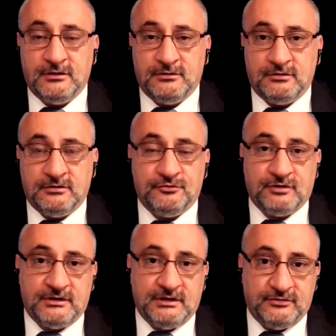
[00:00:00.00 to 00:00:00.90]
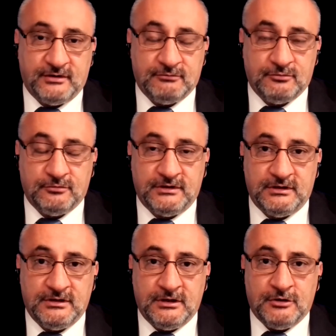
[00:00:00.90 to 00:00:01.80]
The Chinese have
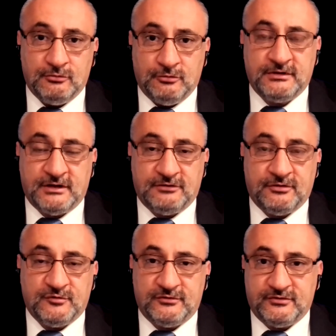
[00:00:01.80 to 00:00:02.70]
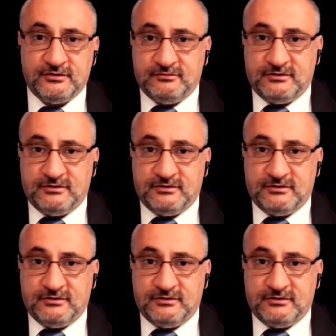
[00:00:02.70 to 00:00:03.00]
already looked at some of the stuff.